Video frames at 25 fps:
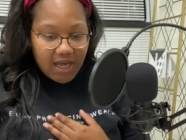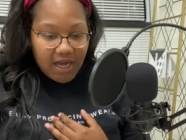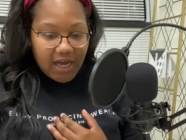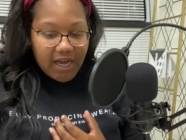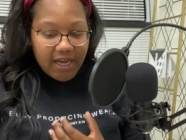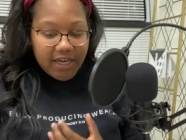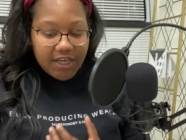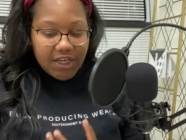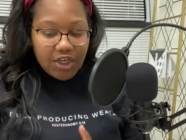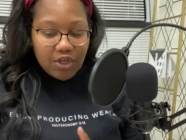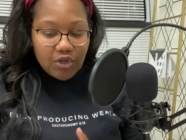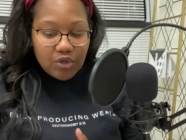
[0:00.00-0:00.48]

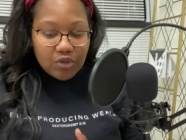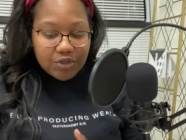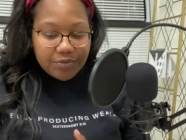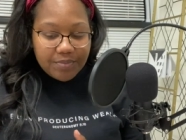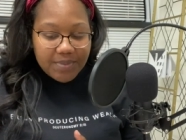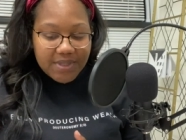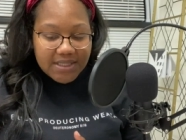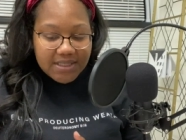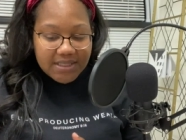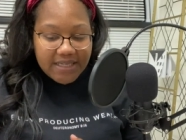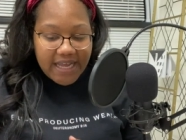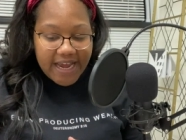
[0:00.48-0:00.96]
A huge
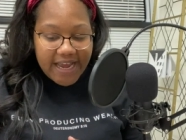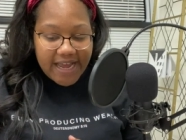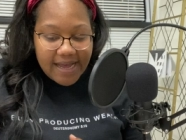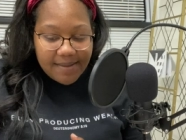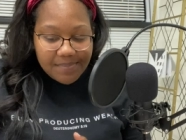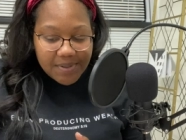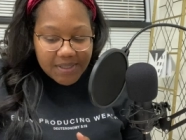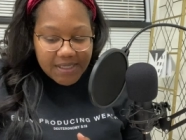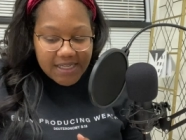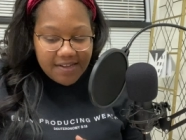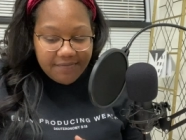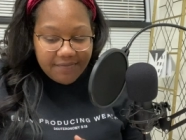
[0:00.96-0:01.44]
mistake I
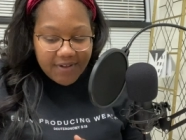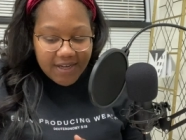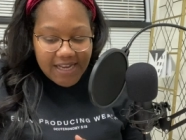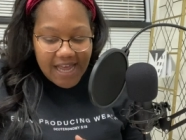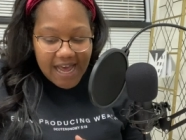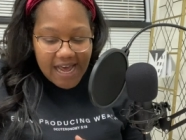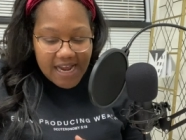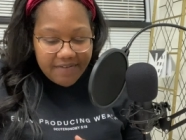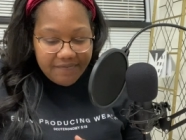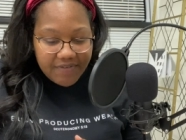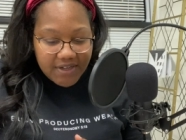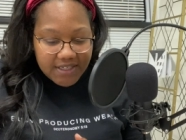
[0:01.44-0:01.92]
believe a
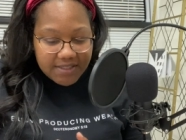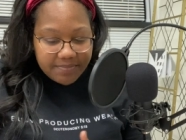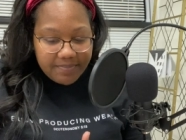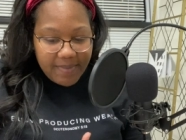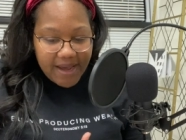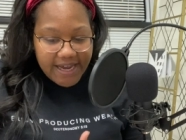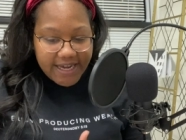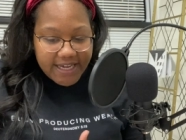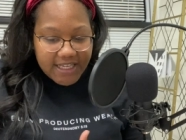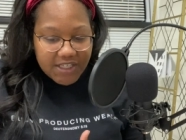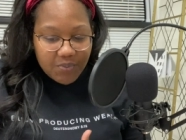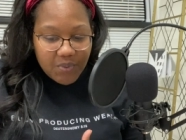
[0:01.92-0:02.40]
lot of us
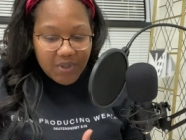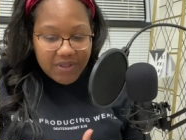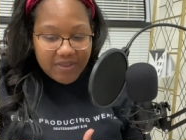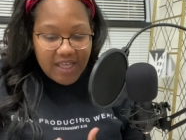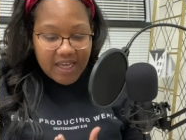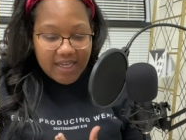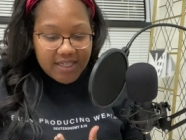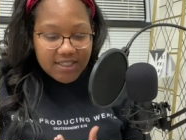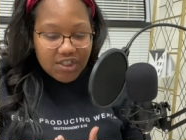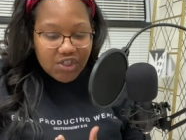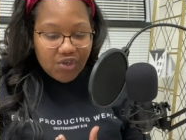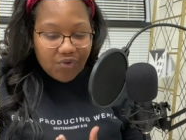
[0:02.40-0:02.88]
make is we
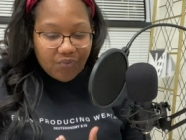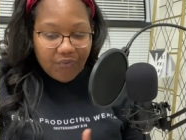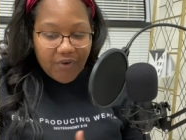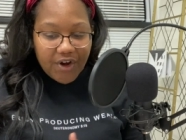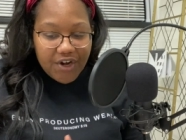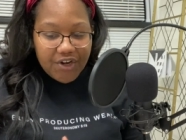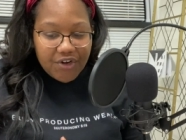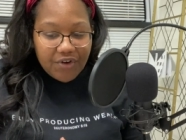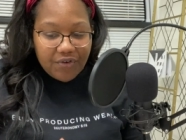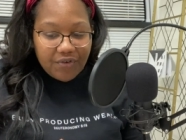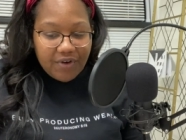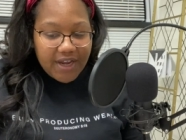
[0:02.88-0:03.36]
think
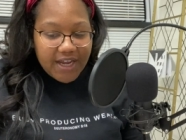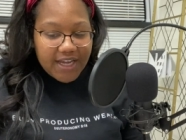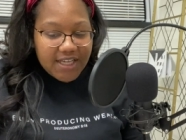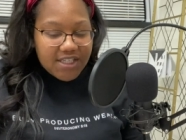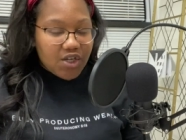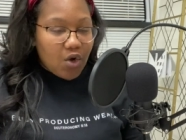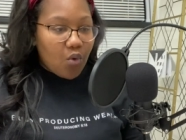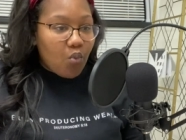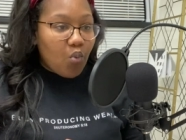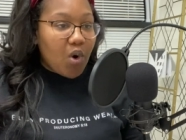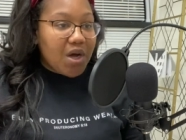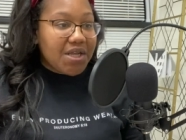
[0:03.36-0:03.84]
surrendering is
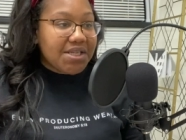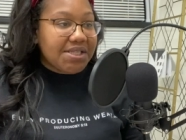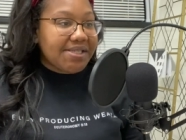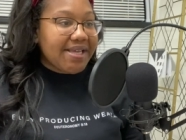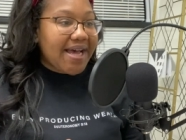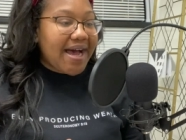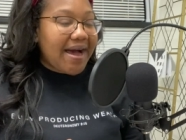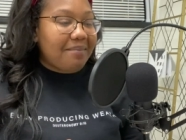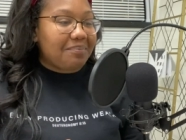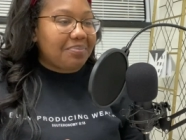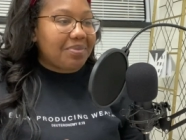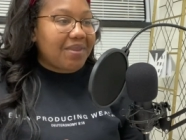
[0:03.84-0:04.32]
a
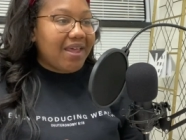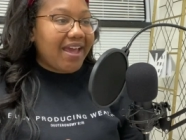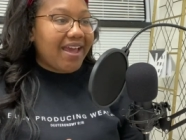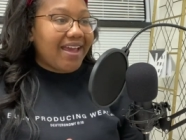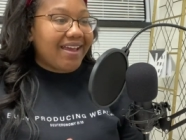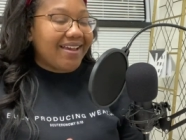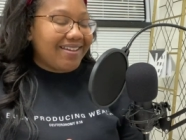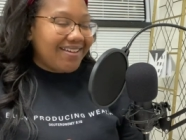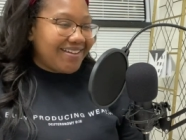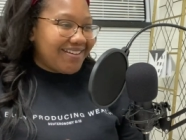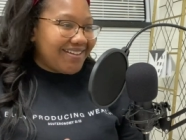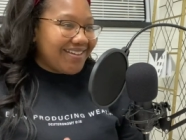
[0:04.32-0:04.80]
one-time
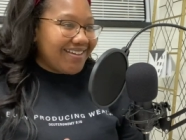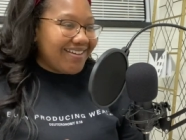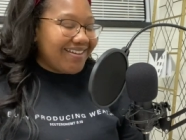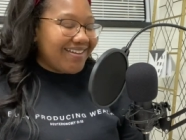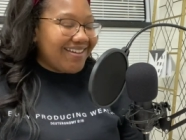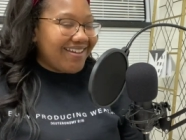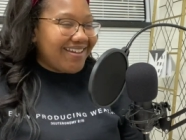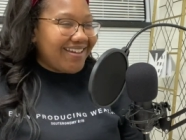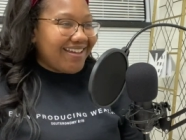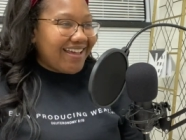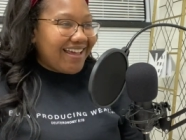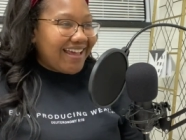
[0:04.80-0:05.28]
thing.
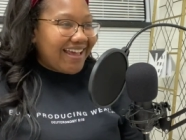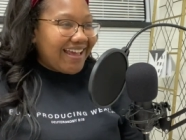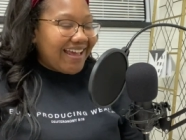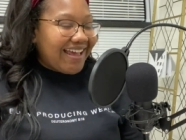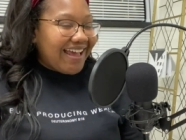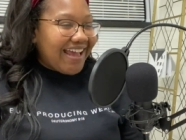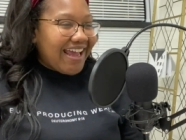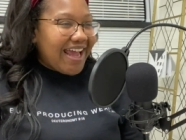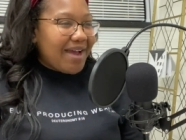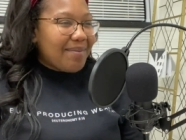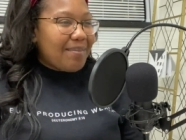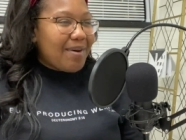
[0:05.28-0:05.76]

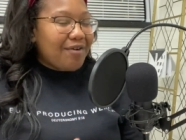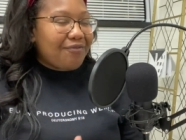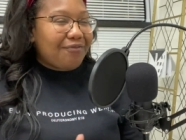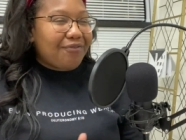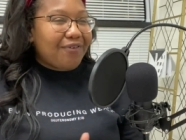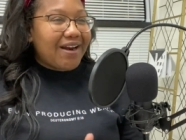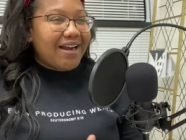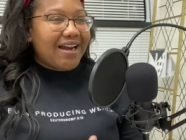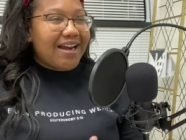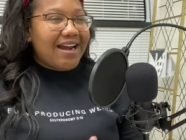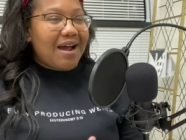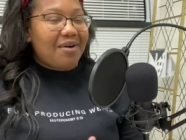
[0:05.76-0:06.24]
And my
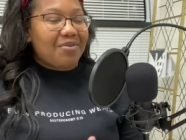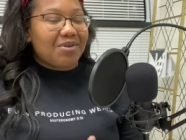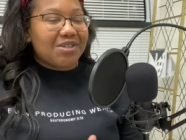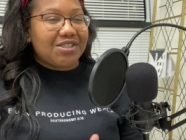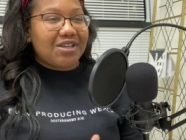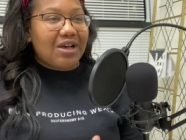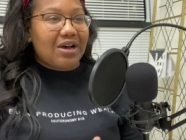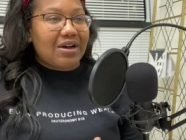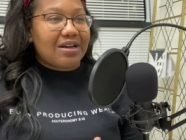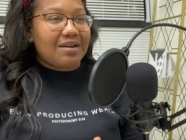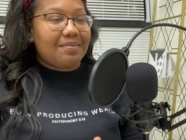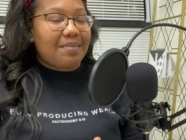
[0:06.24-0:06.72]
friend and I were
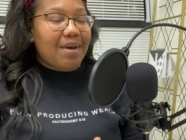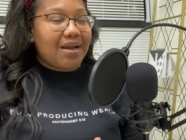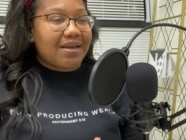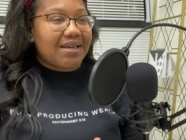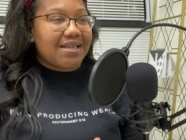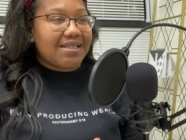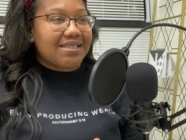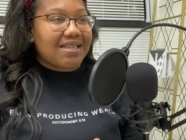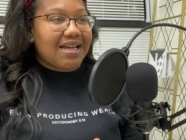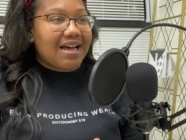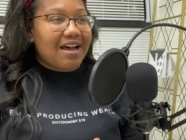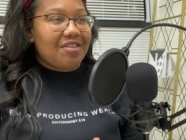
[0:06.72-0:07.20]
talking about
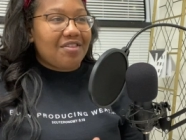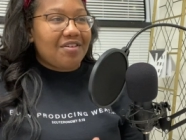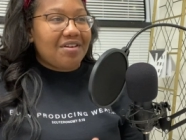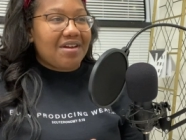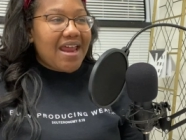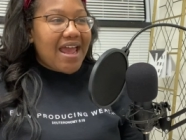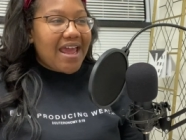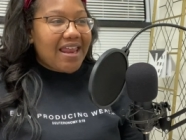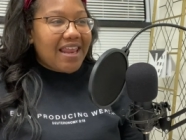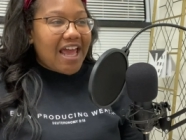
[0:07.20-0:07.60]
this the other day.